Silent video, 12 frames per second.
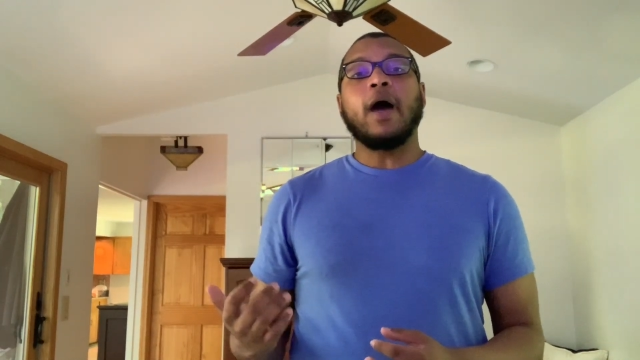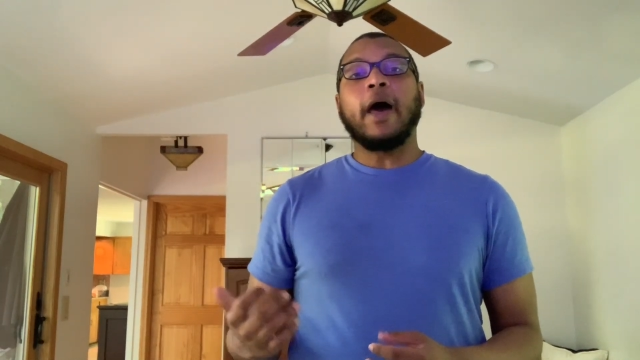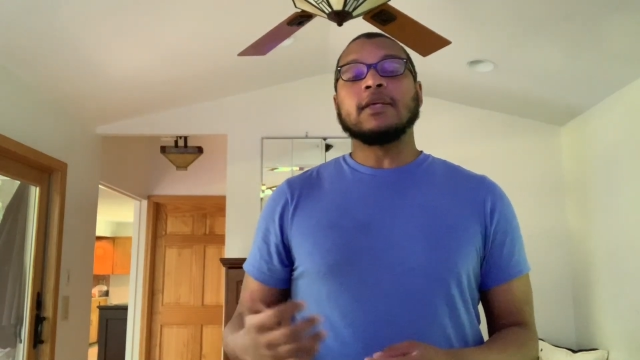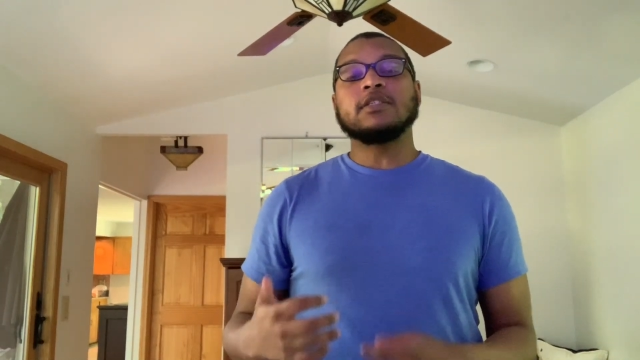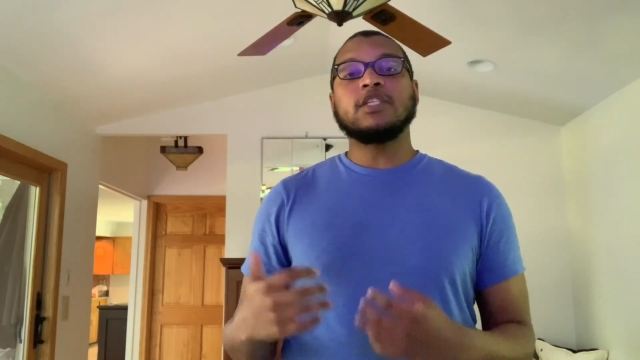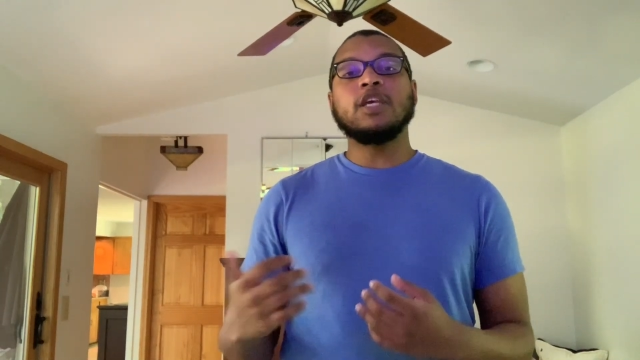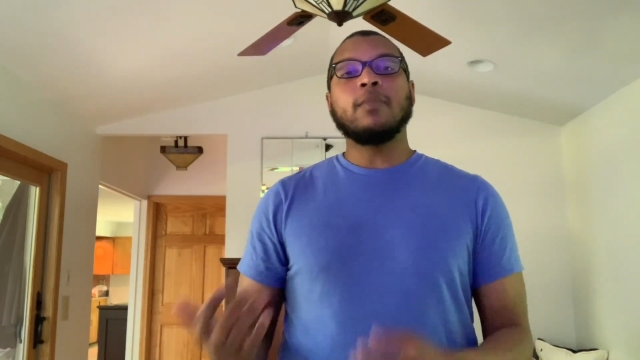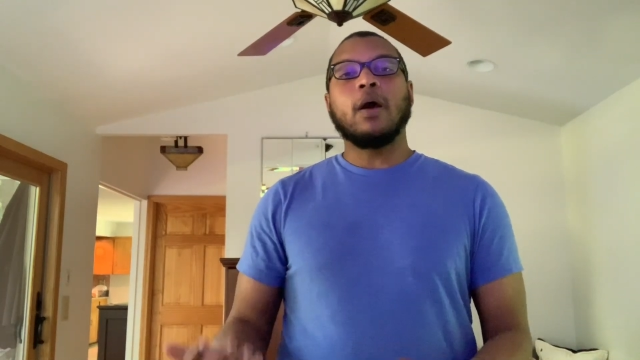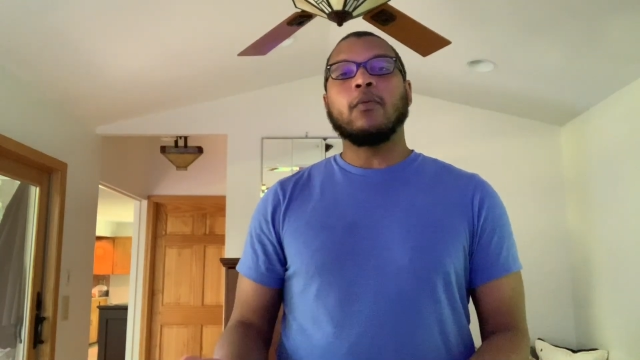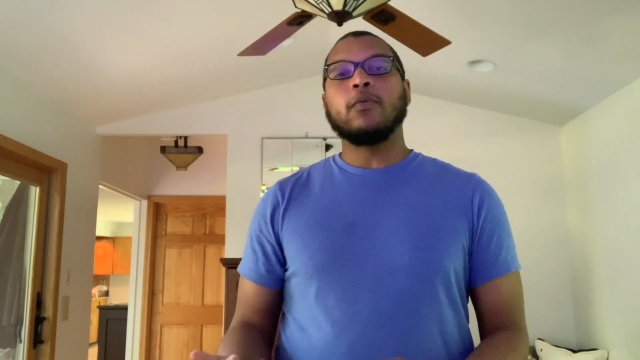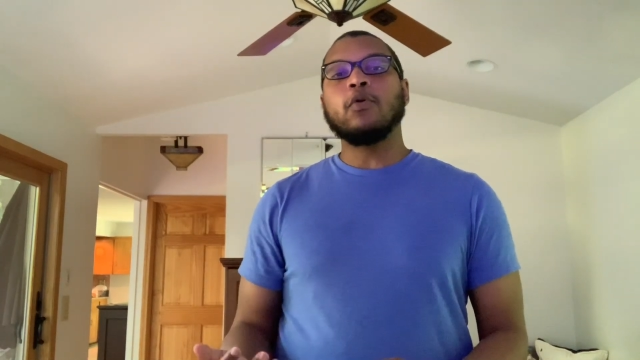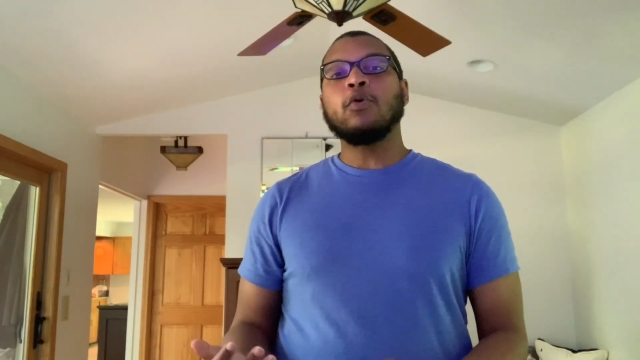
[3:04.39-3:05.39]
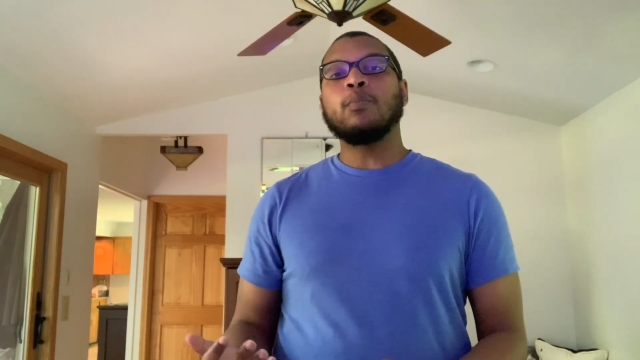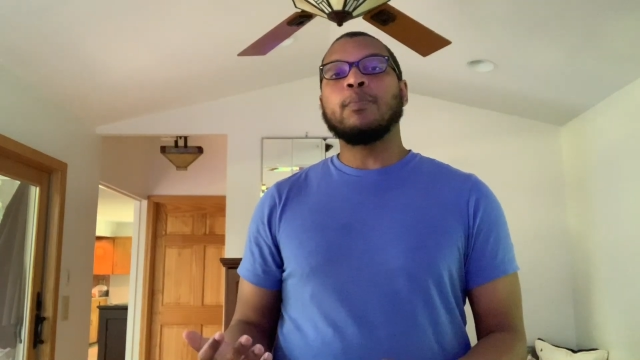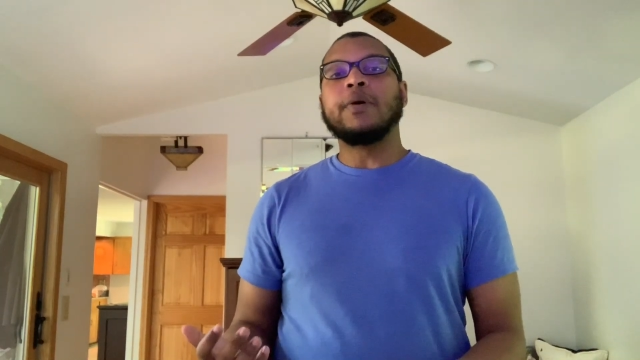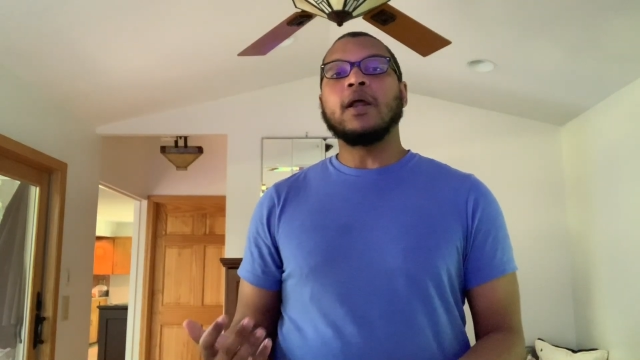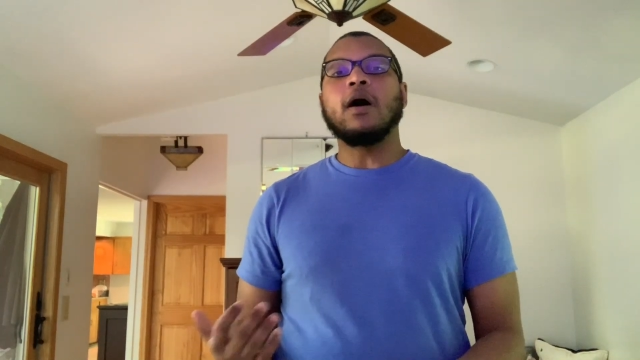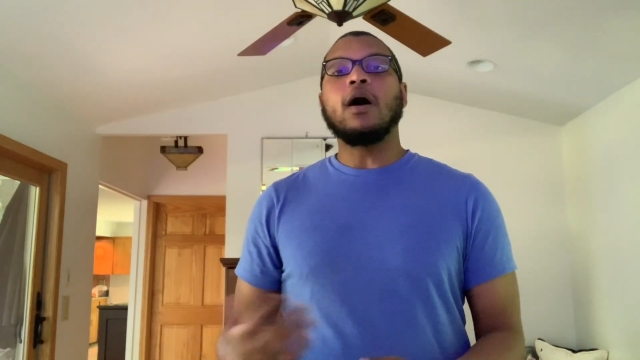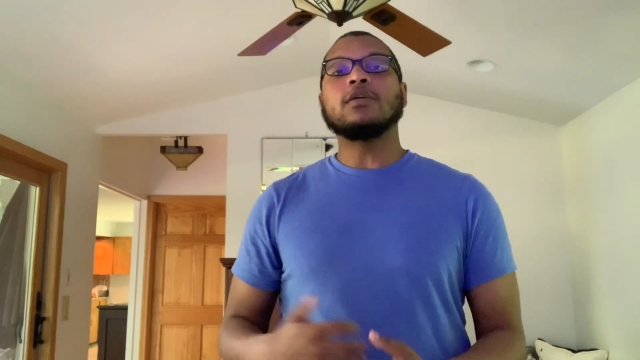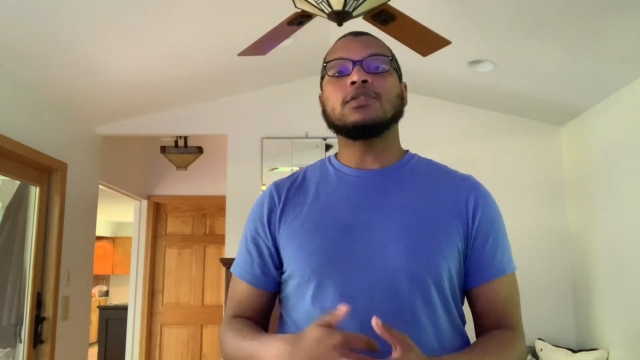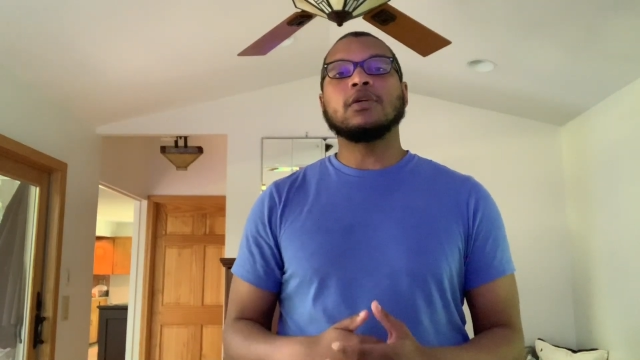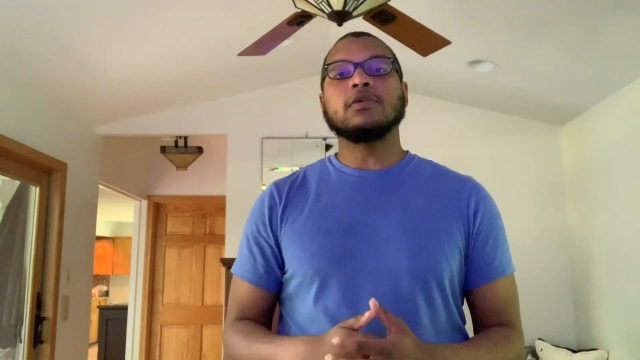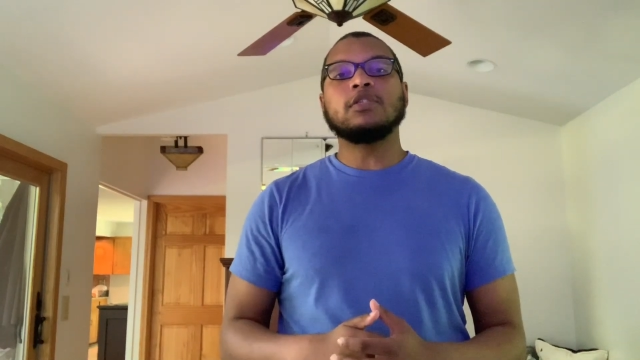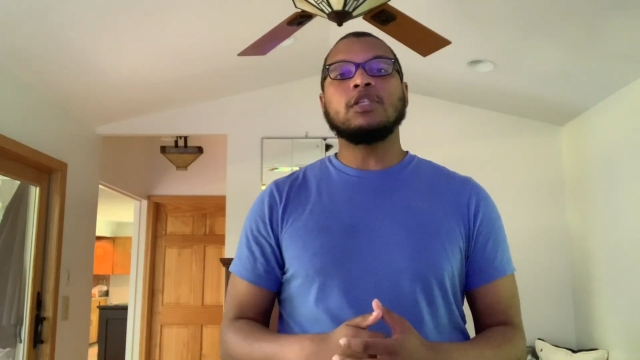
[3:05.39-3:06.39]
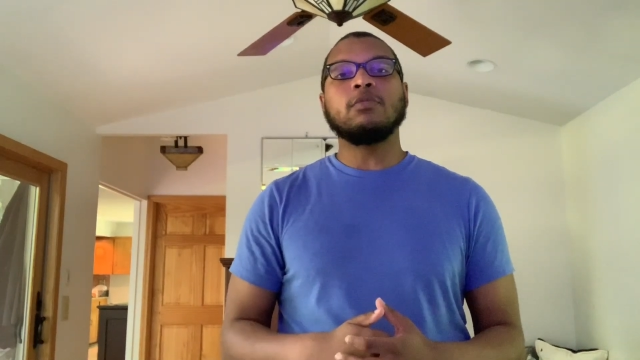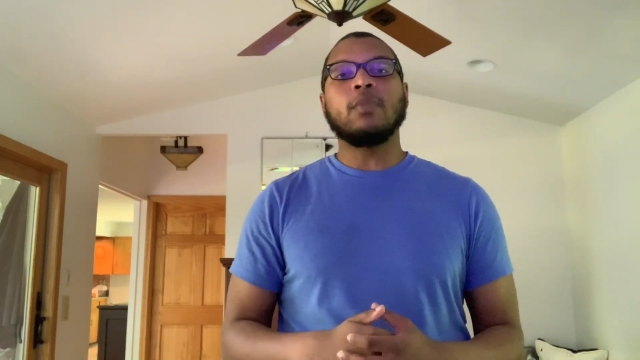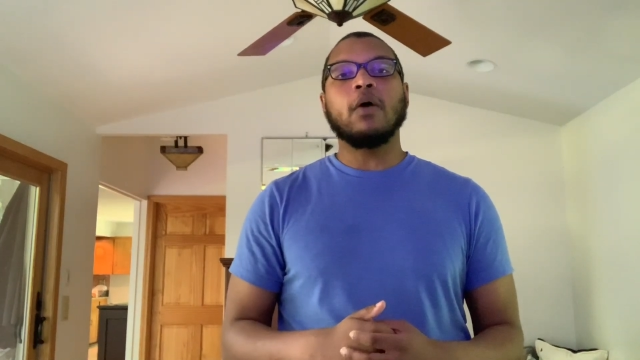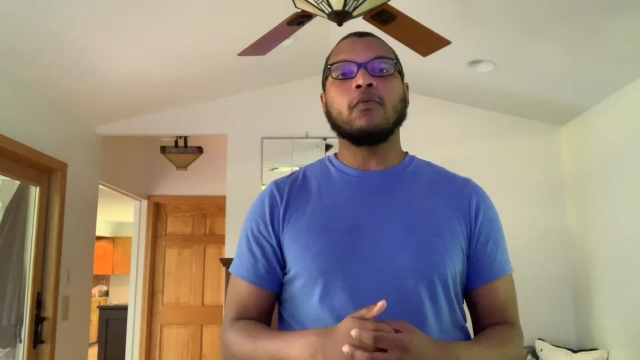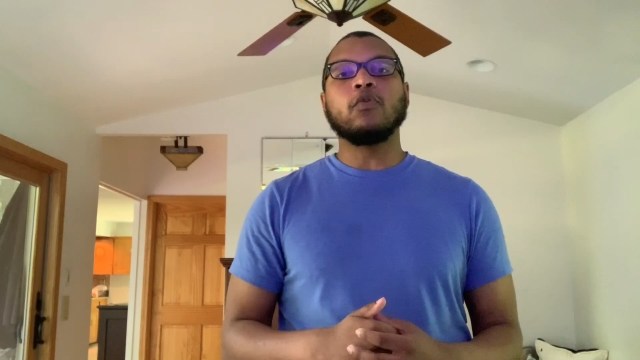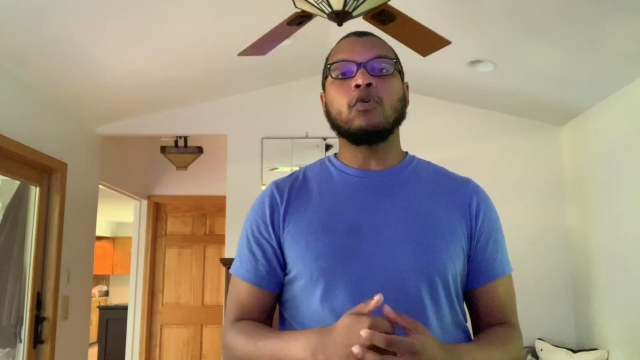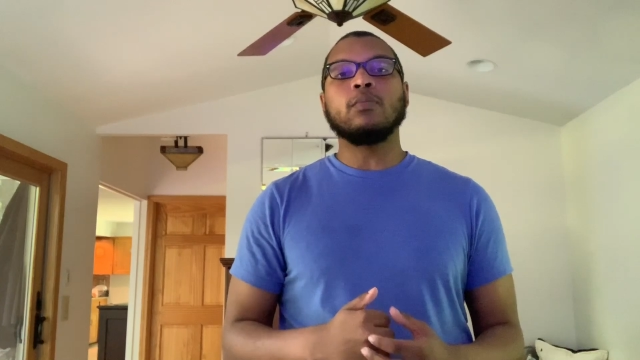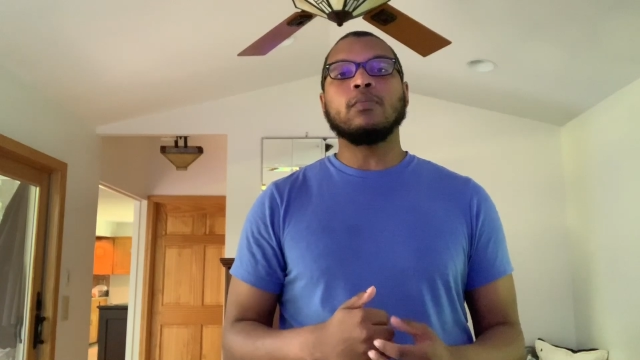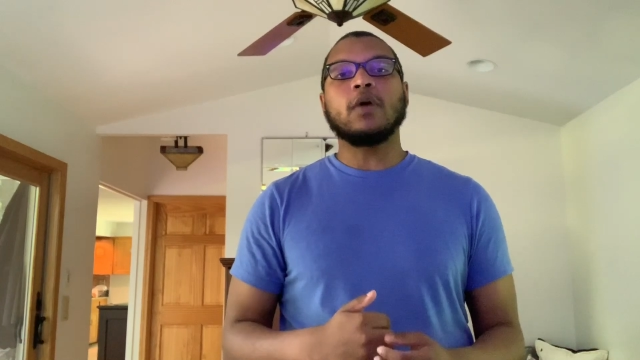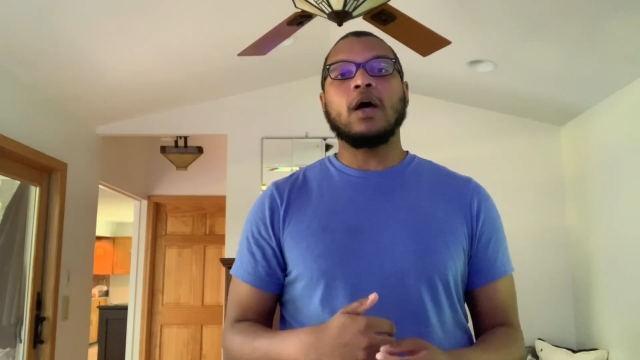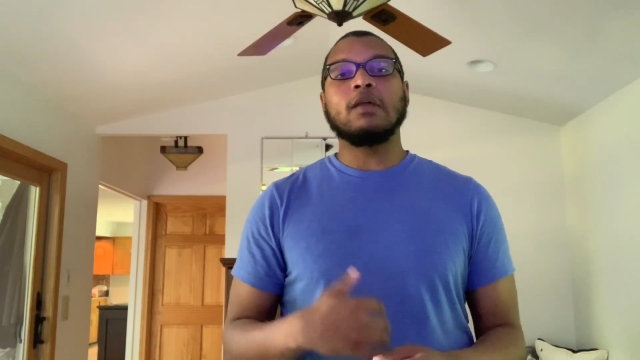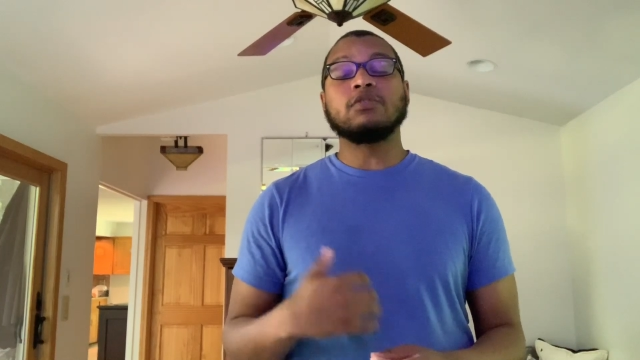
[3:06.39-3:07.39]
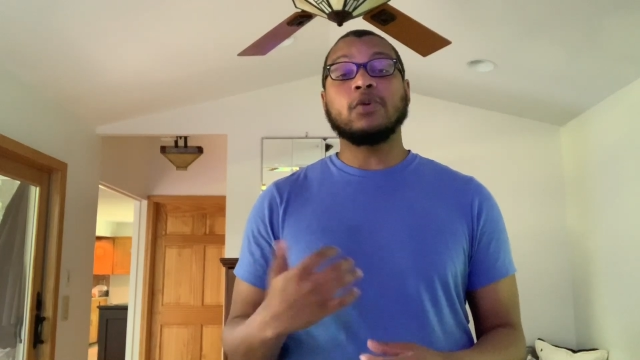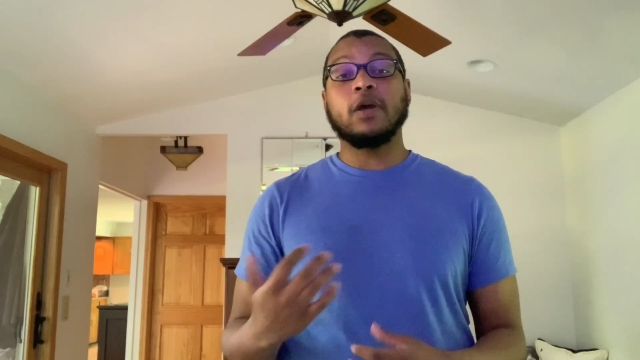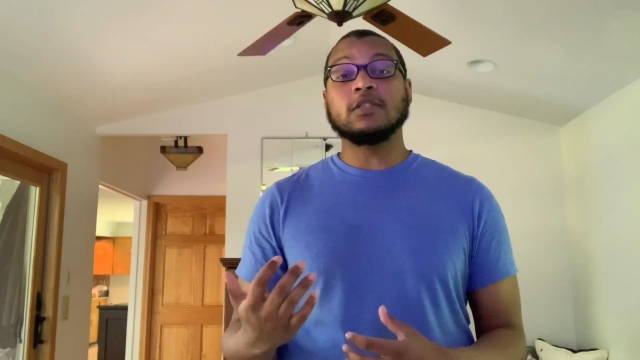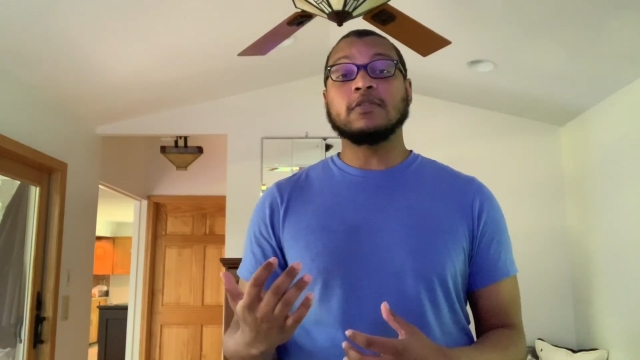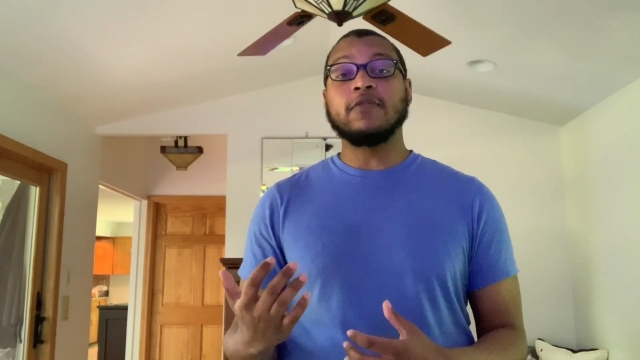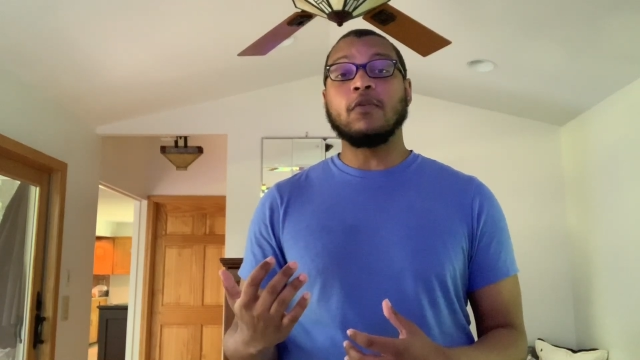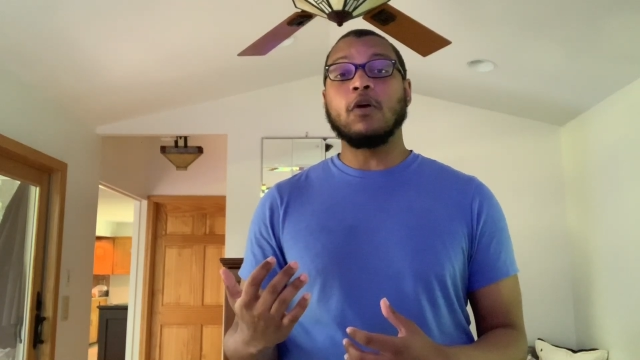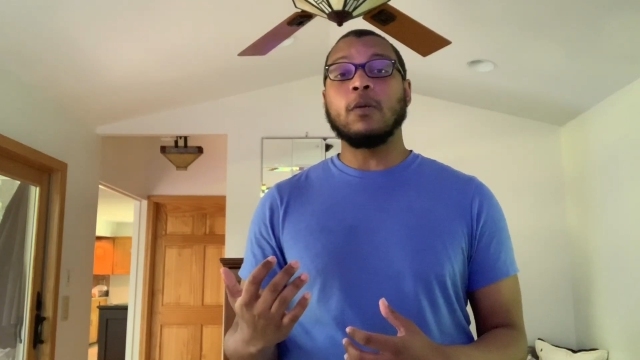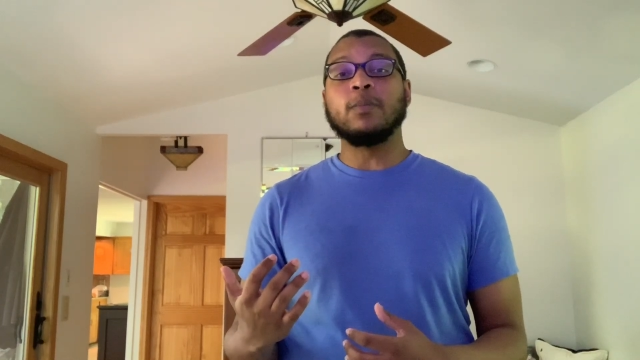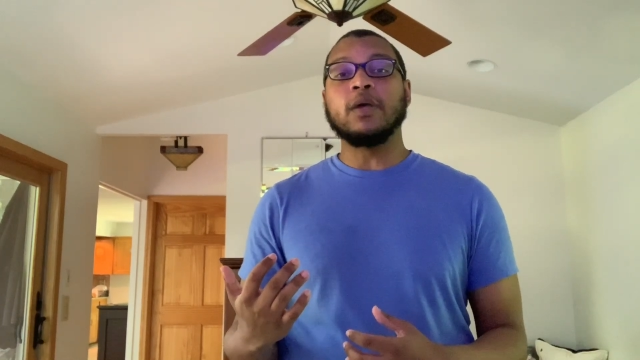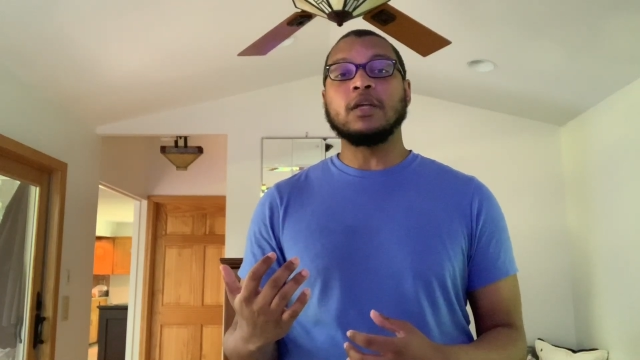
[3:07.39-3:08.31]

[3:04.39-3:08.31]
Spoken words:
I see my room, but I also see my room kind of transform